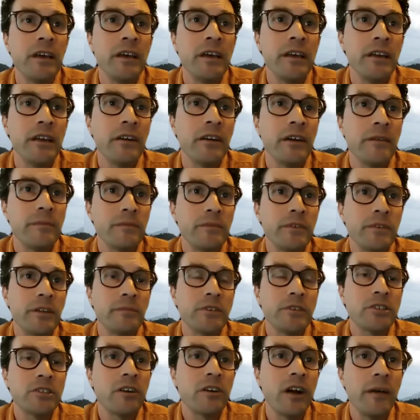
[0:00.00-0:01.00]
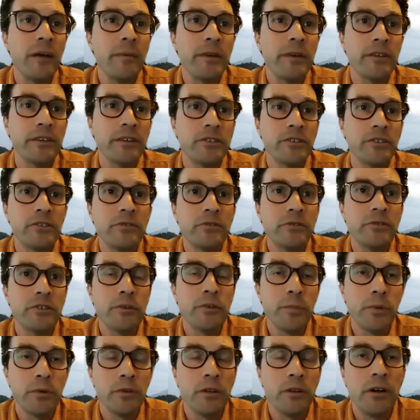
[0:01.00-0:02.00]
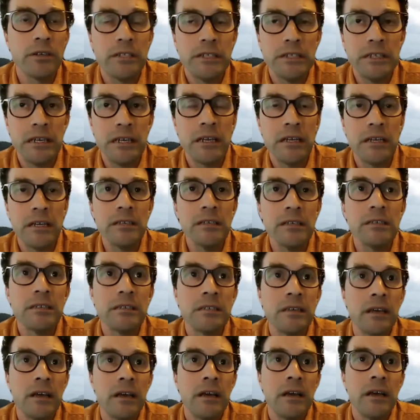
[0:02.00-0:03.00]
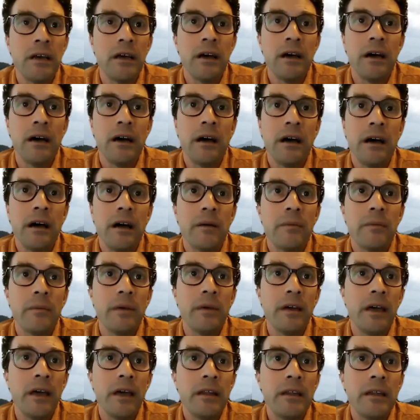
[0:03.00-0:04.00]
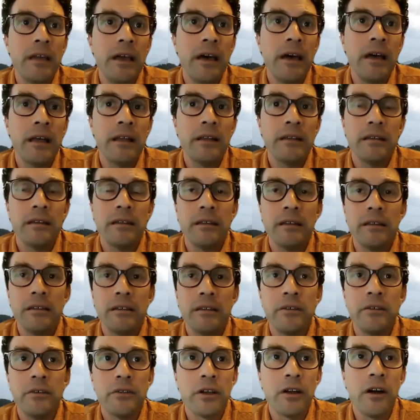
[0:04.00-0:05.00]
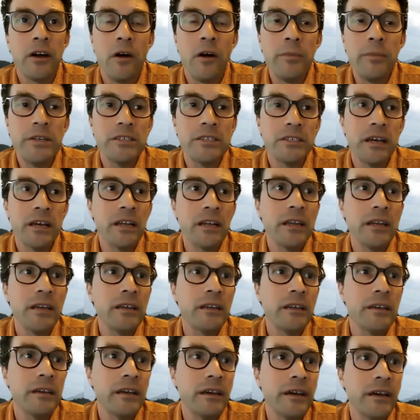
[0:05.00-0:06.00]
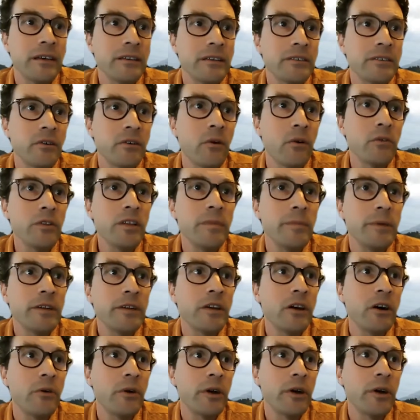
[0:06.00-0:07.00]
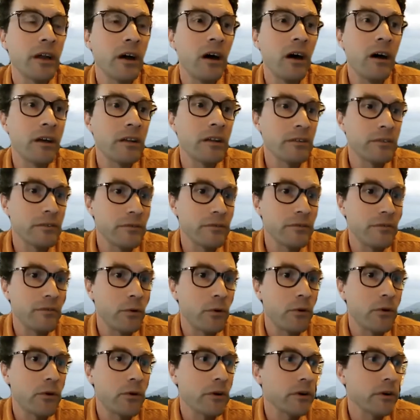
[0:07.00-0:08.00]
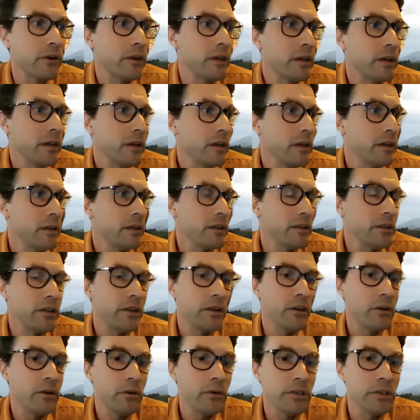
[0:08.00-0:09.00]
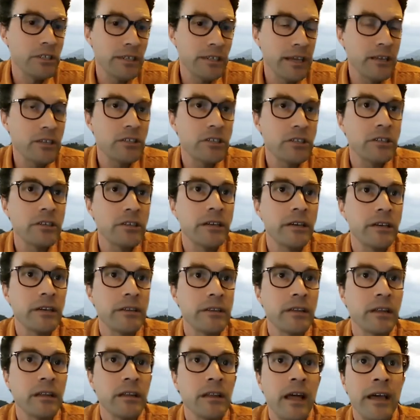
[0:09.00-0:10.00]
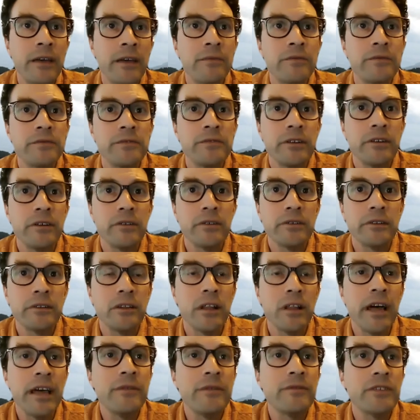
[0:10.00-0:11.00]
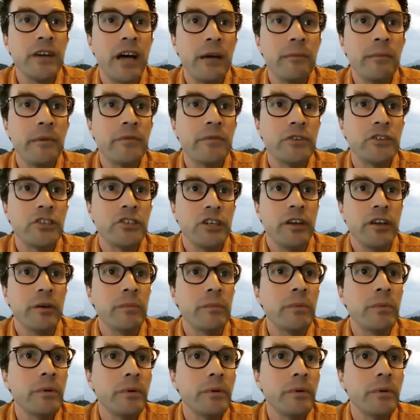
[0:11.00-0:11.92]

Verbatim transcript: here I'm you know, describing these two super long studies, um, and yet, you know, the Gombe study has only been going on for, you know, essentially the life, you know, the lifetime of a chimp,